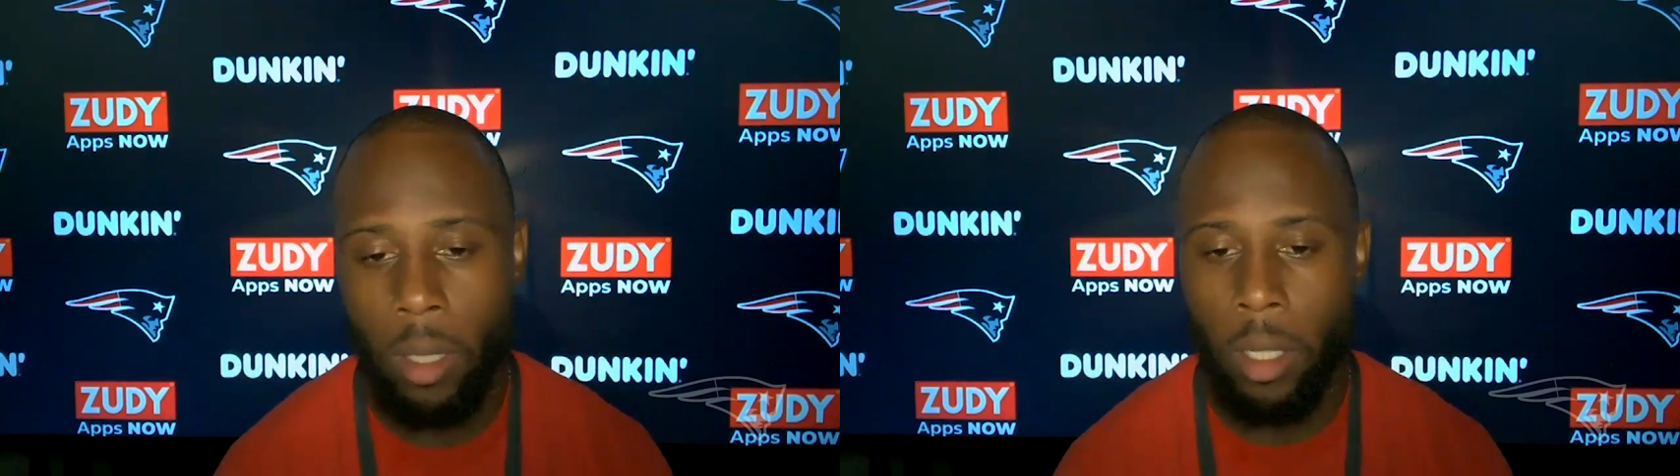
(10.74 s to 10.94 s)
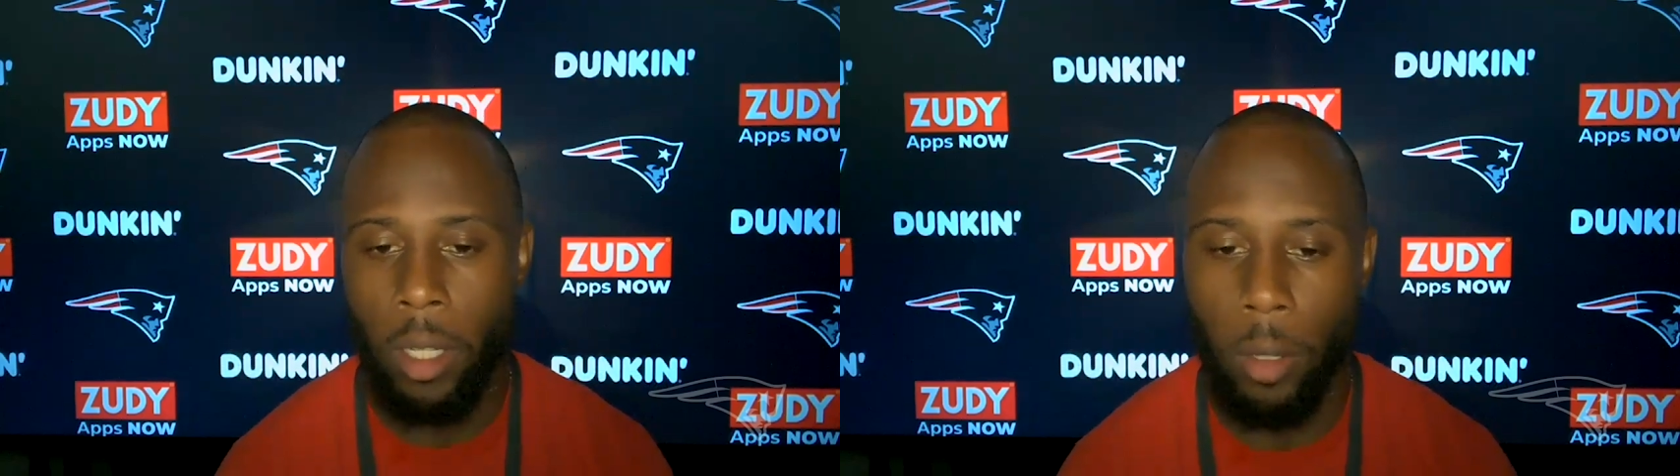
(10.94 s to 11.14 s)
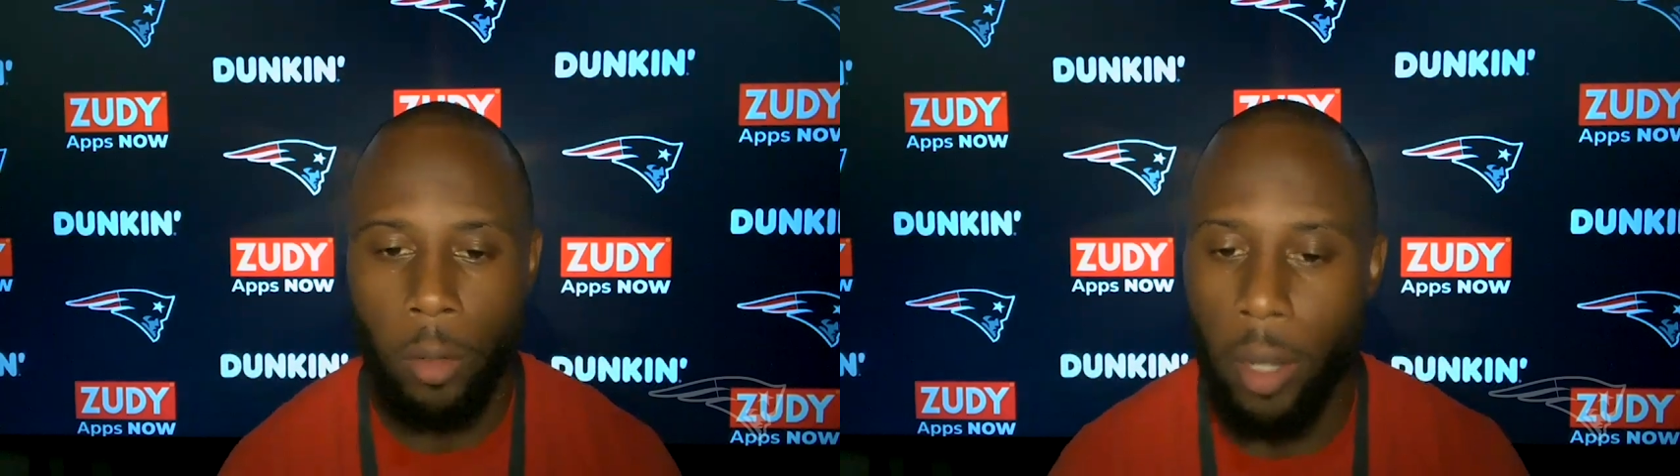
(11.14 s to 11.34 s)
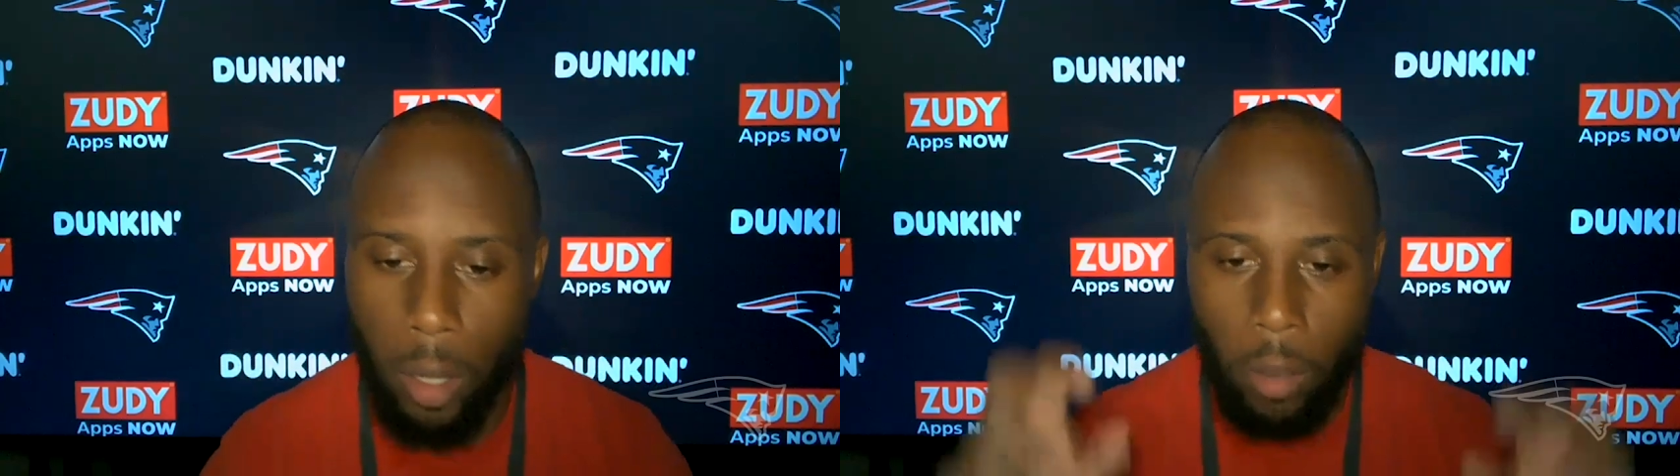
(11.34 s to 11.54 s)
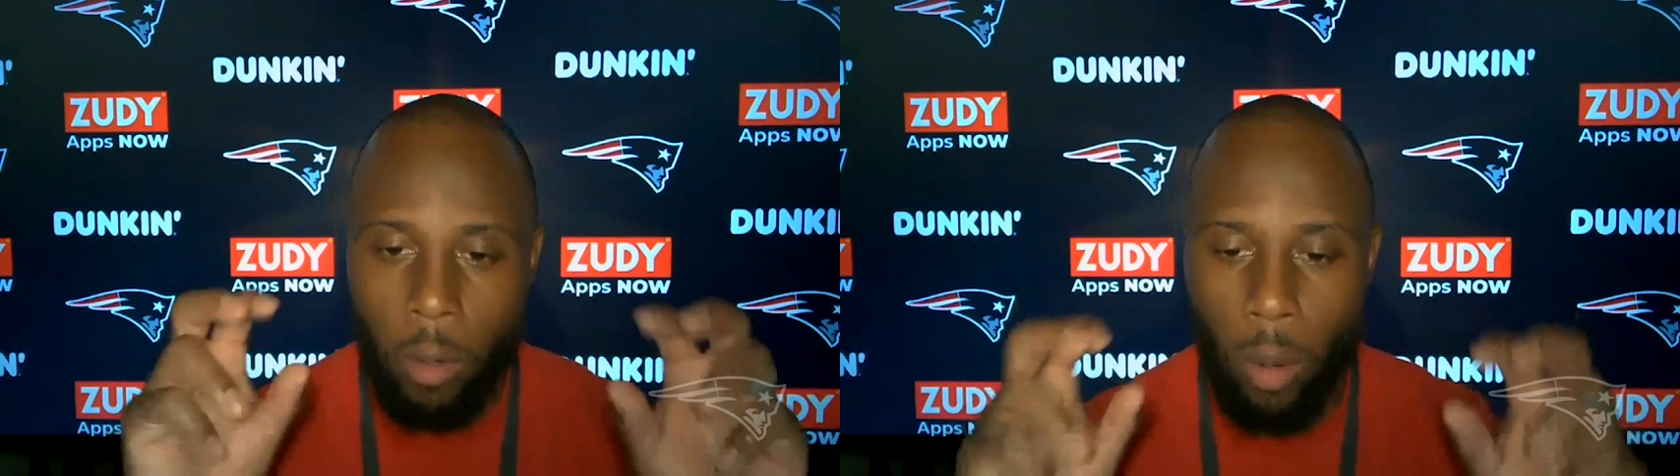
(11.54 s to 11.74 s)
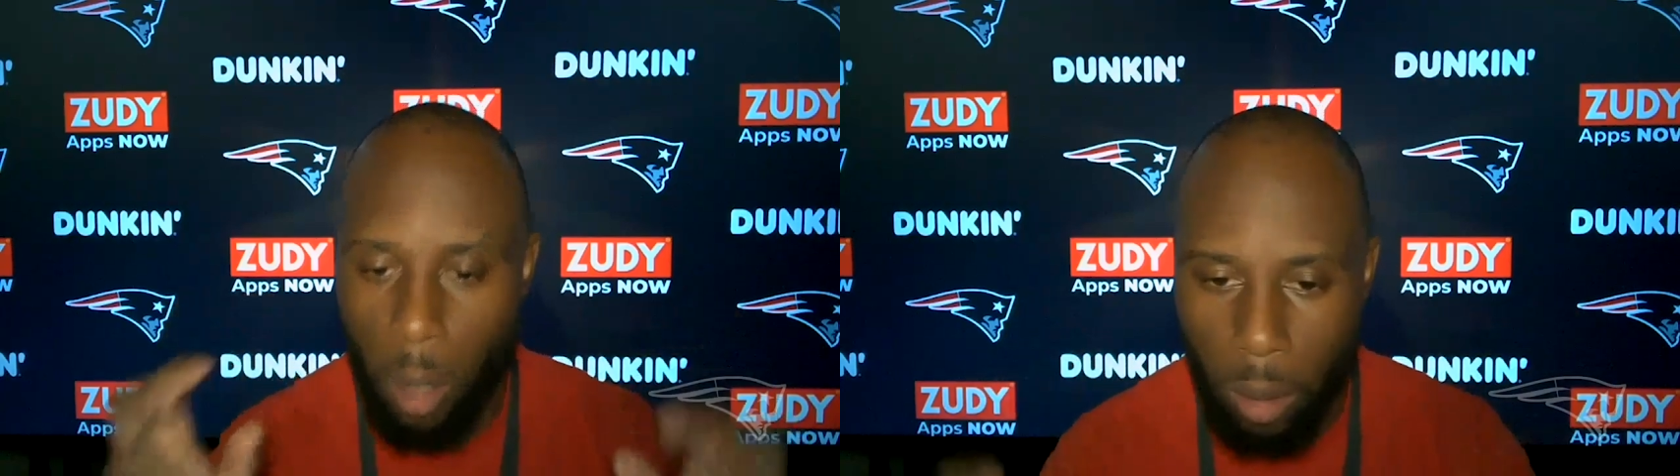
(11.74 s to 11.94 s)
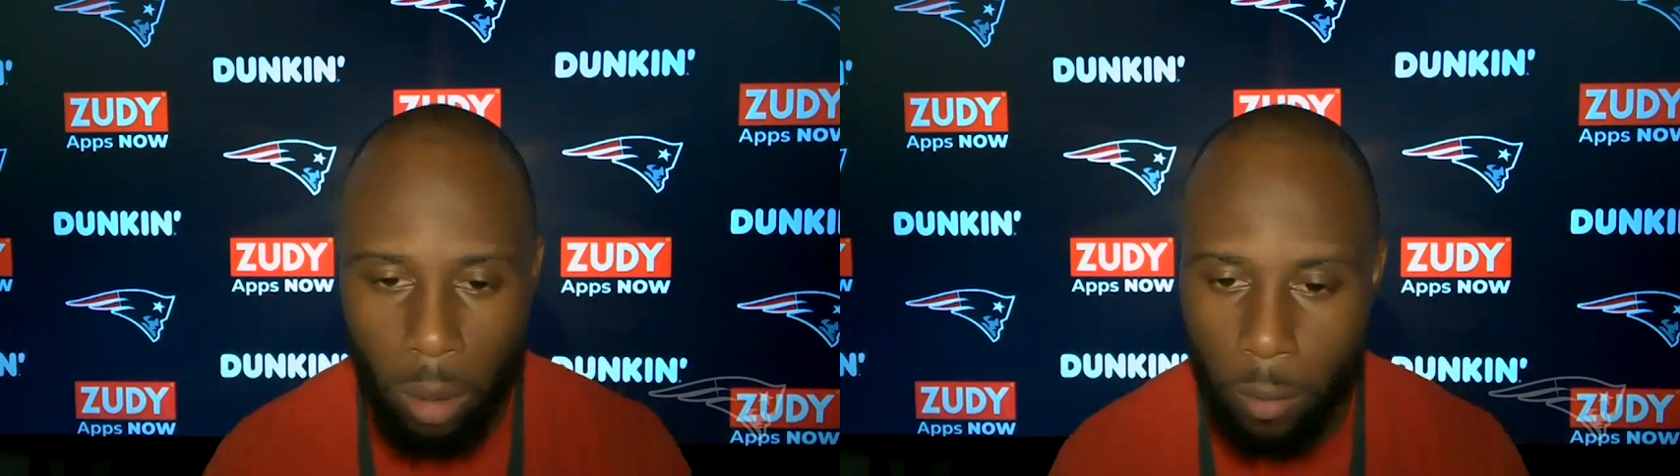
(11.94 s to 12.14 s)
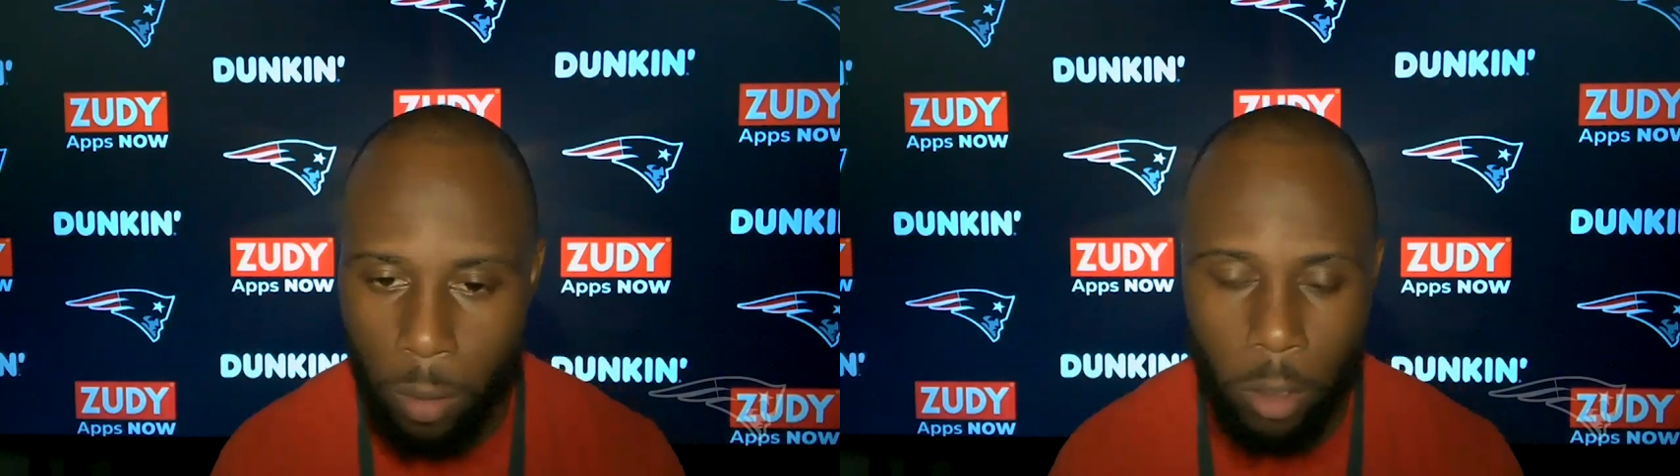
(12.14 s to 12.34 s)
you know, the quote
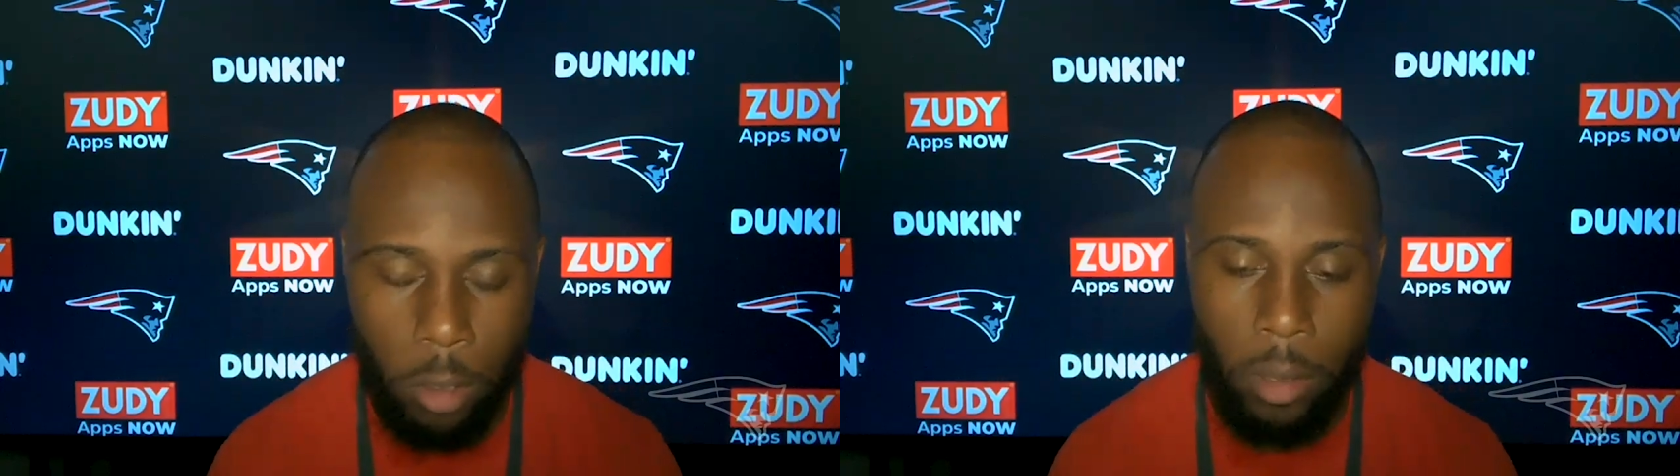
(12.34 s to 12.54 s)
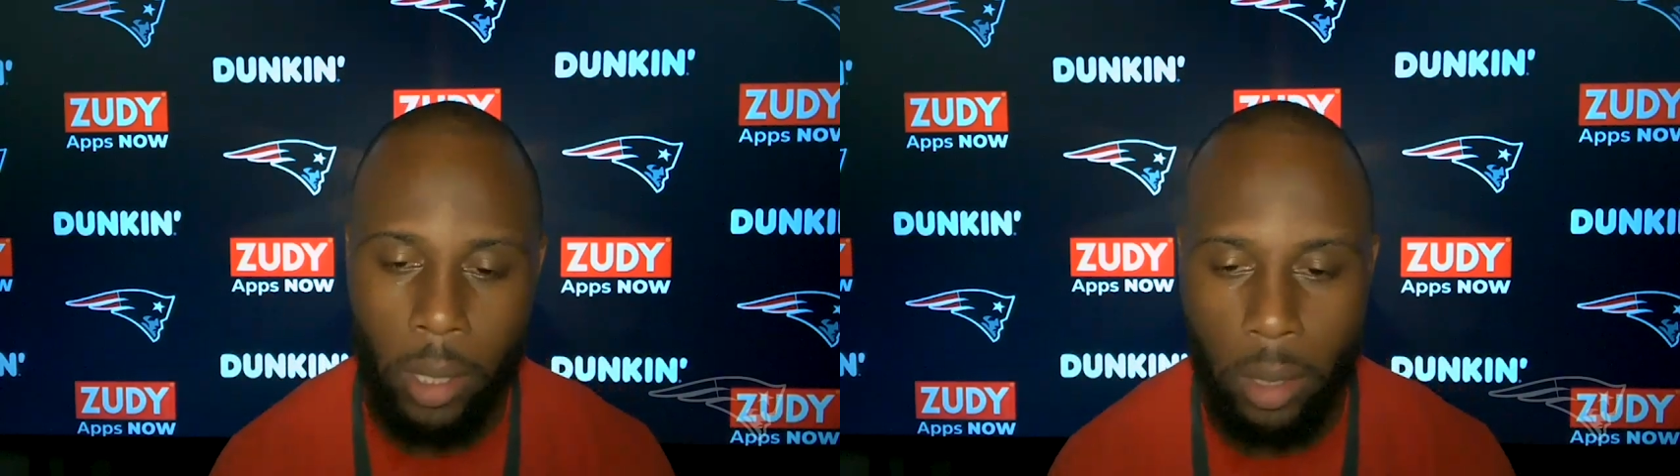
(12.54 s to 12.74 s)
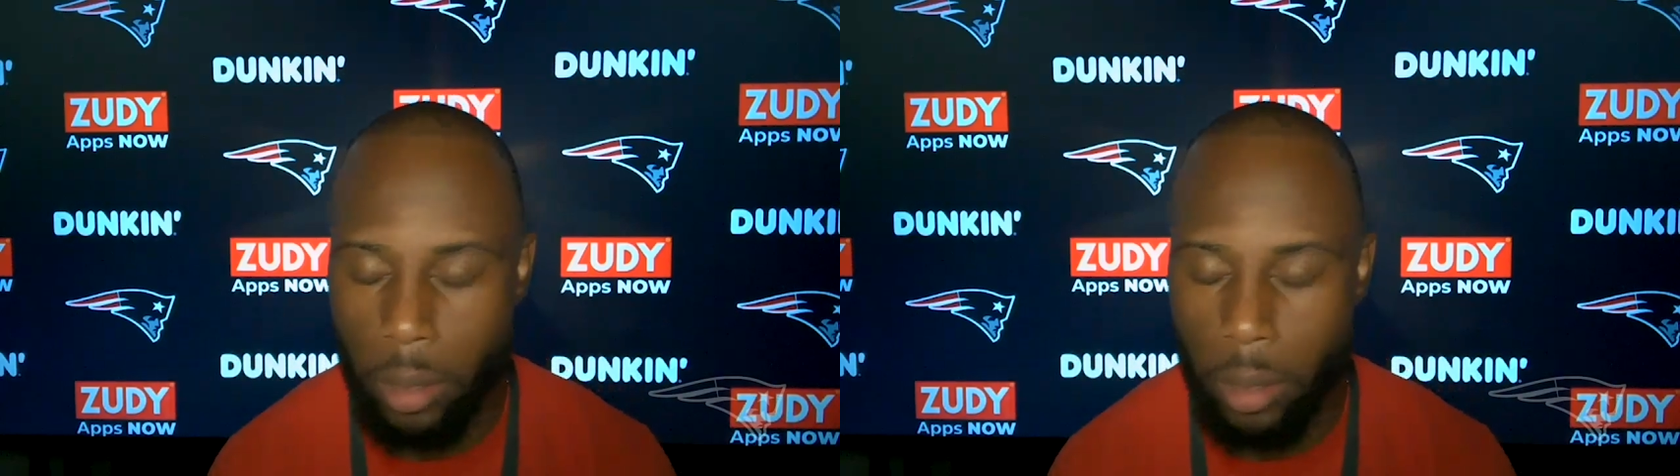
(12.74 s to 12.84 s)
unquote first string,